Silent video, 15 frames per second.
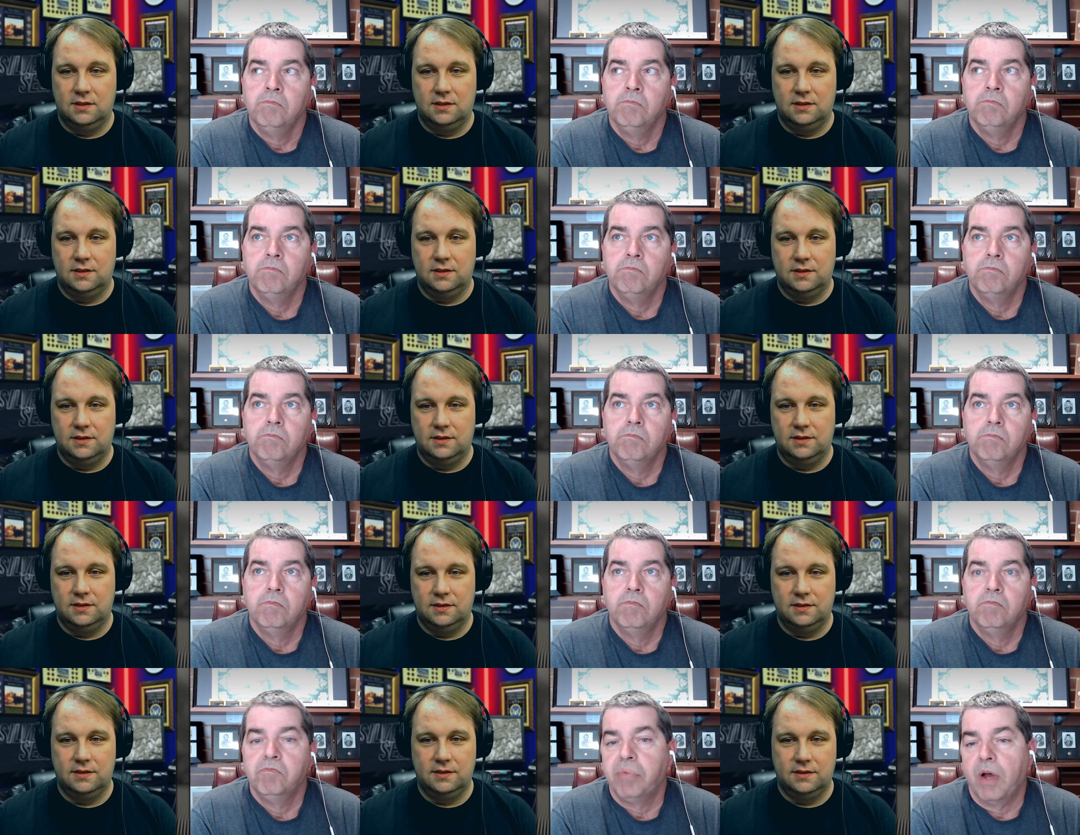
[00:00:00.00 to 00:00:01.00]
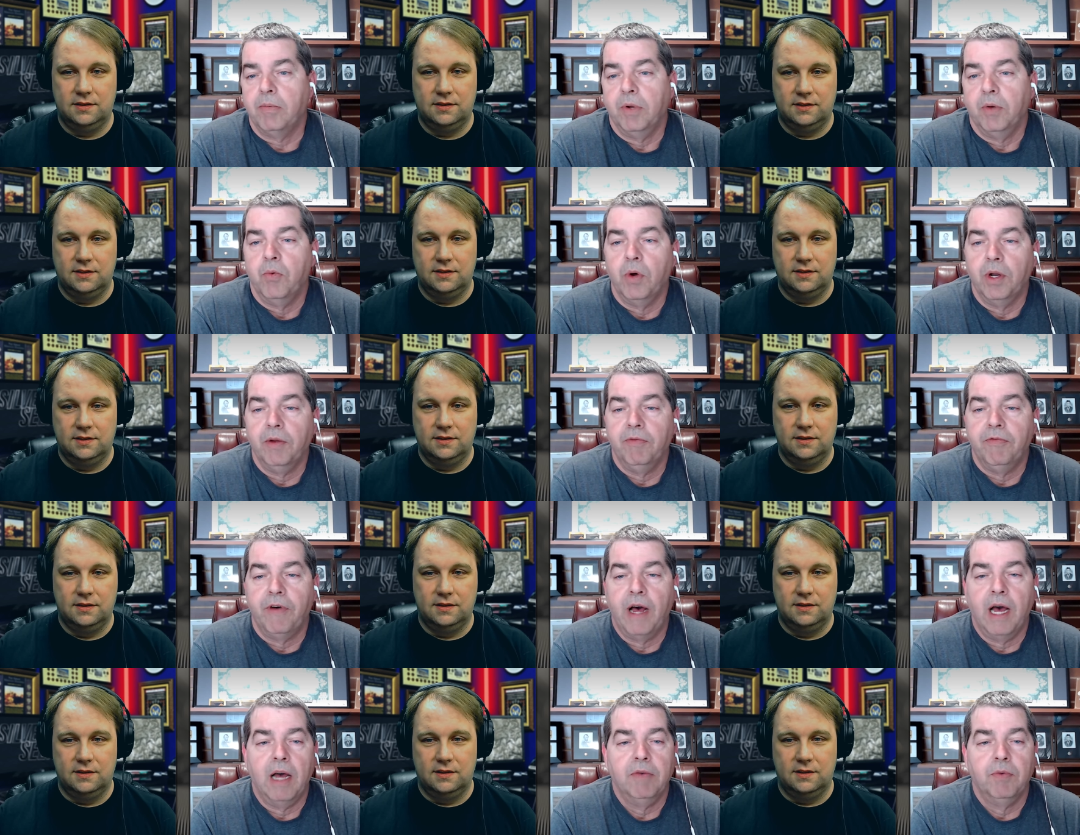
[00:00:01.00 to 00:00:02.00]
Speaker 1: Mm, probably one in
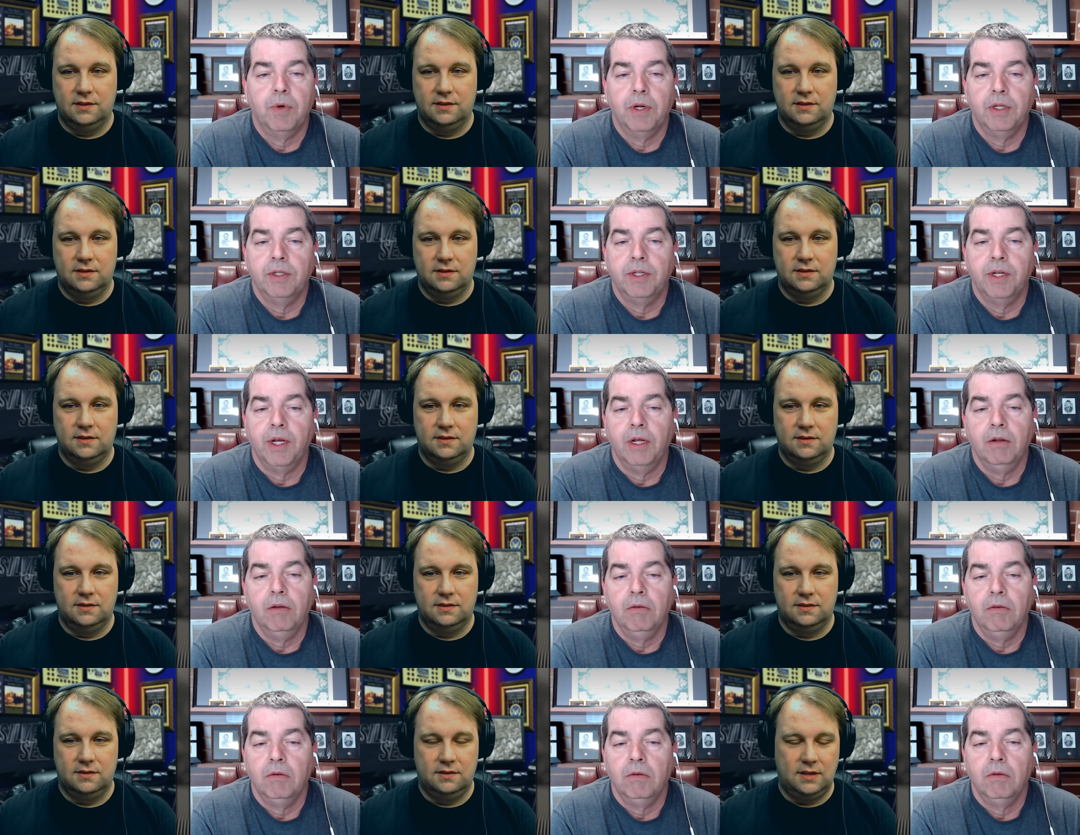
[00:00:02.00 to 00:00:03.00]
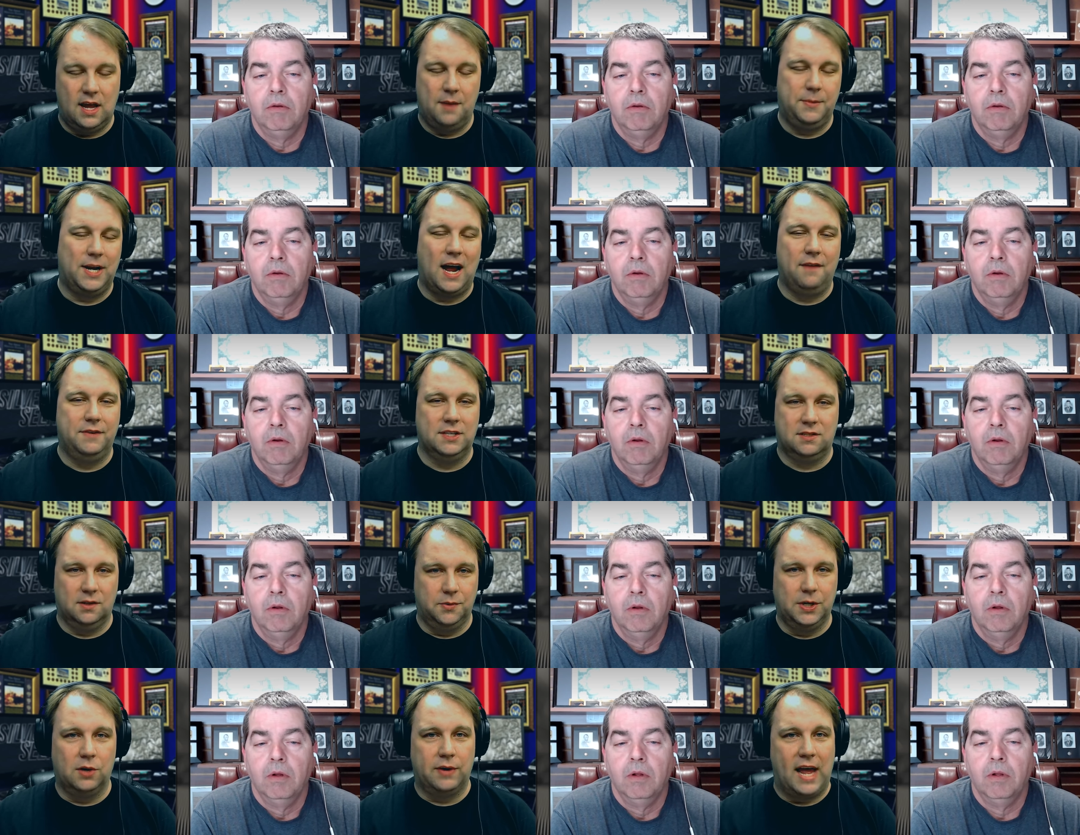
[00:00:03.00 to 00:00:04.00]
five, one in ten.
Speaker 2: Yeah, I mean, obviously
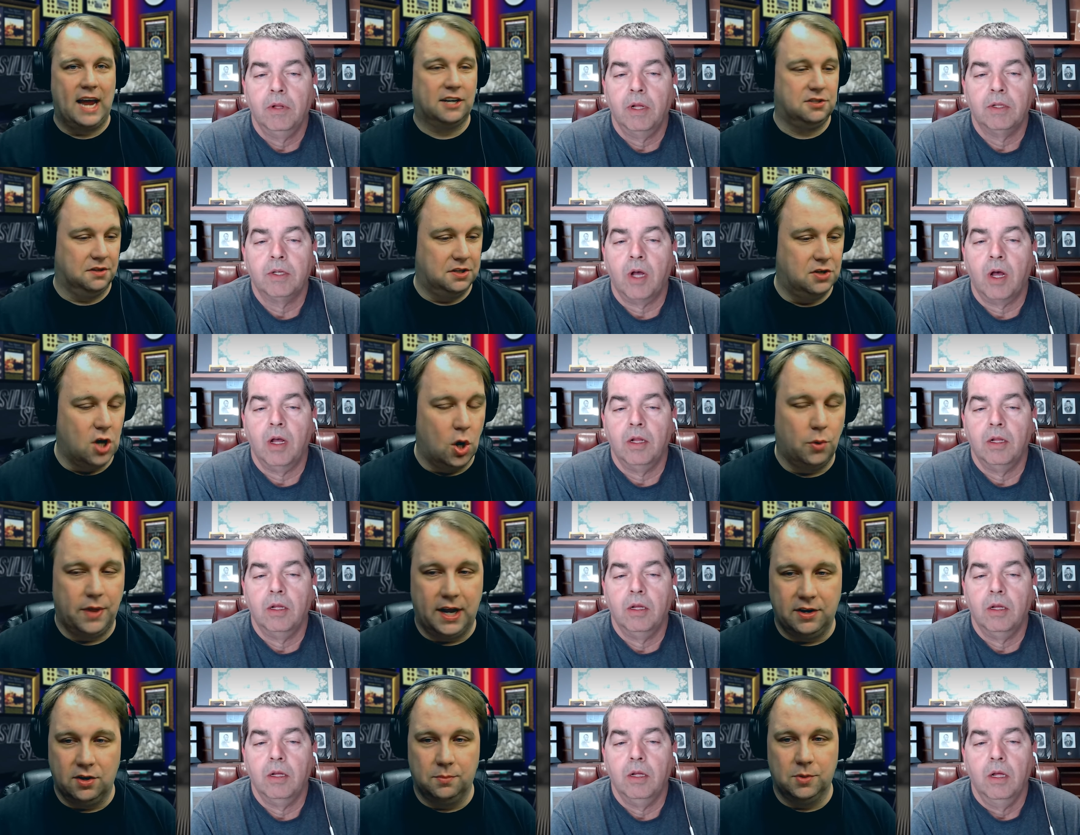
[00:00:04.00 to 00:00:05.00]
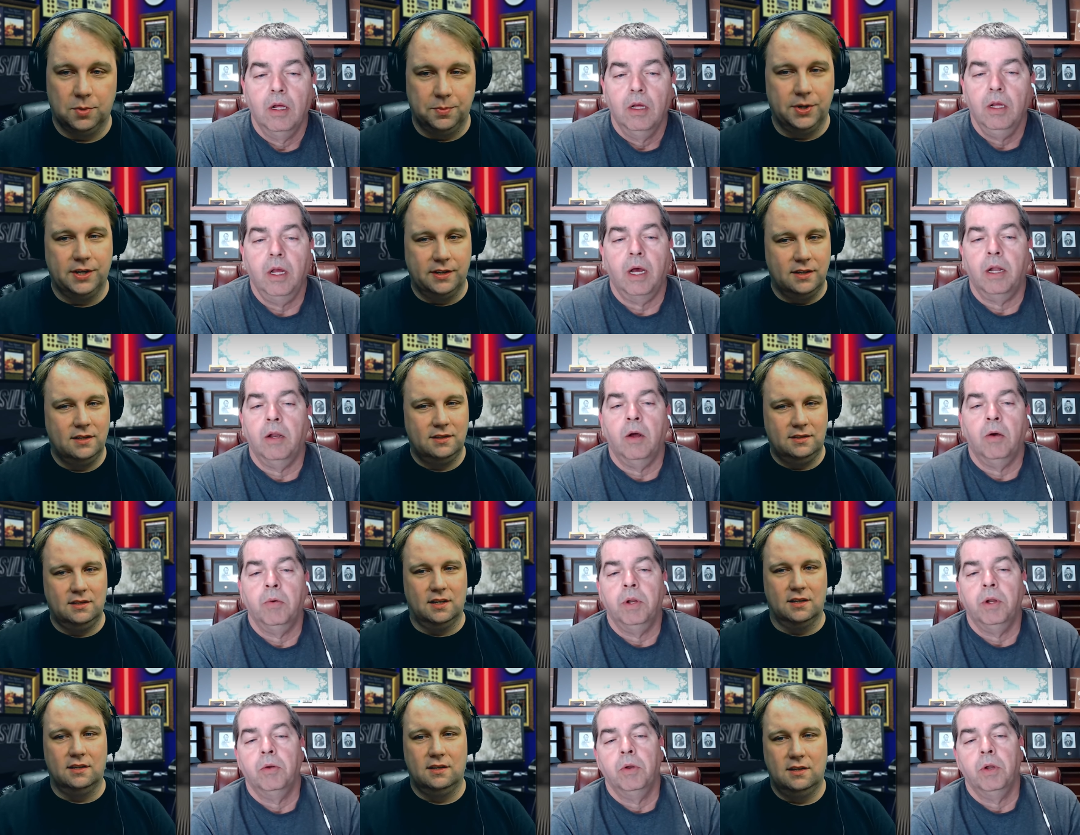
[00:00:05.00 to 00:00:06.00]
we don't actually
Speaker 1: all, know that number, but yeah, no, yeah.
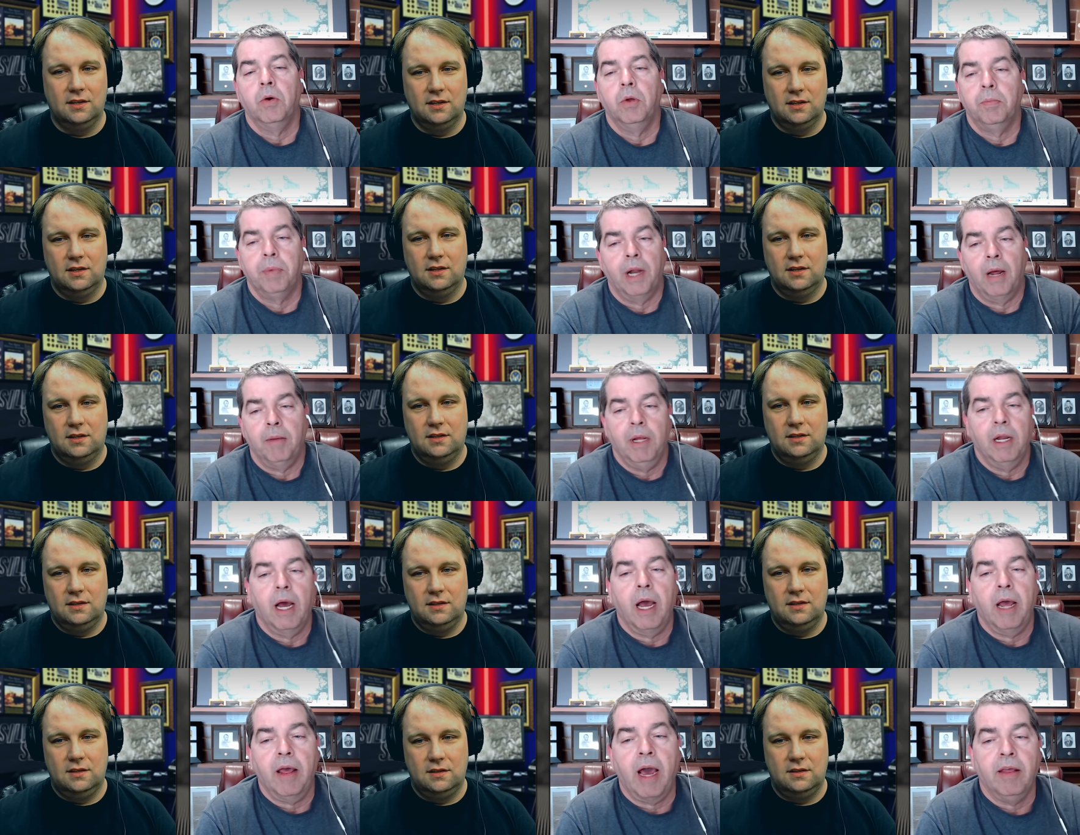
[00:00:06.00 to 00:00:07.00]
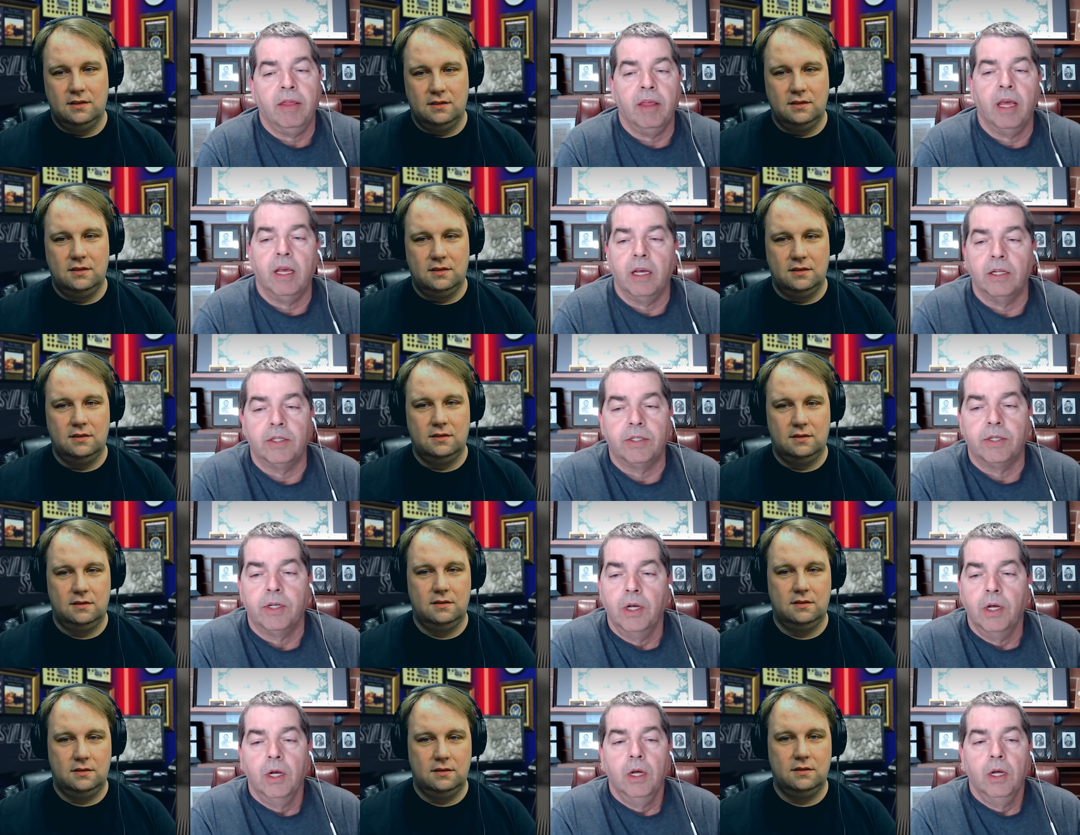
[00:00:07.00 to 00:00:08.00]
we don't know it. But I mean, I, I think it's
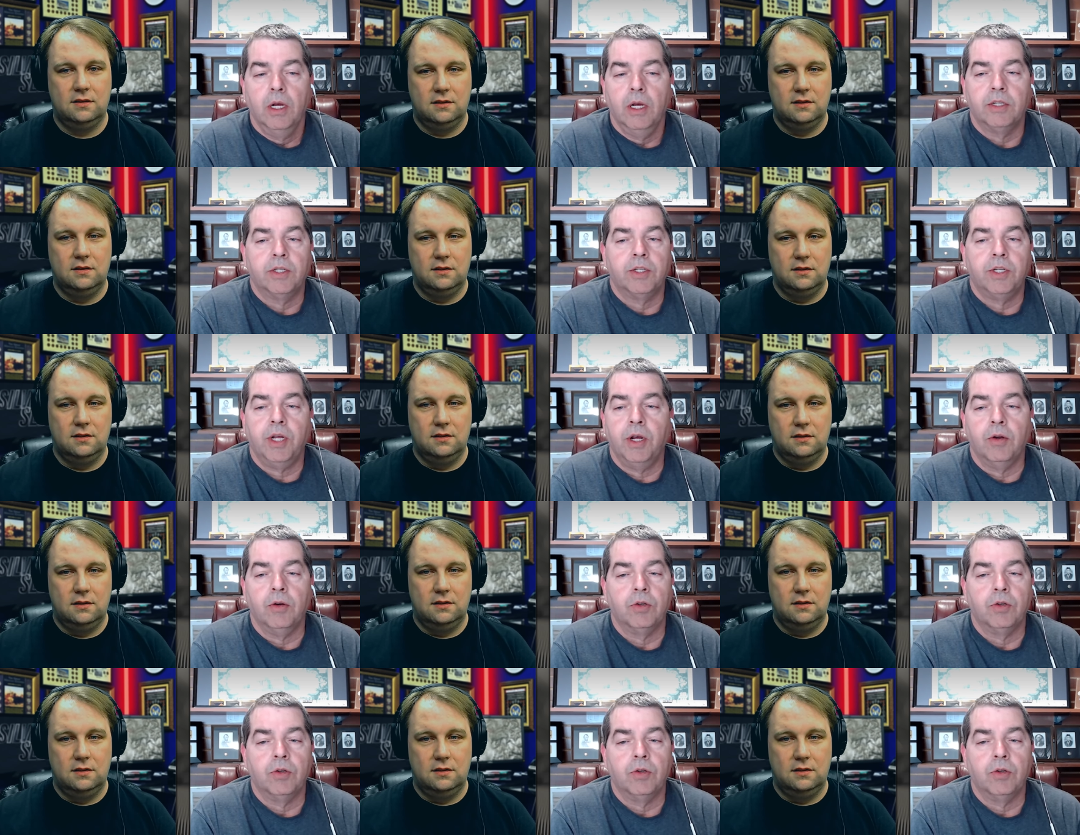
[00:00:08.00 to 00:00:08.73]
it's ten or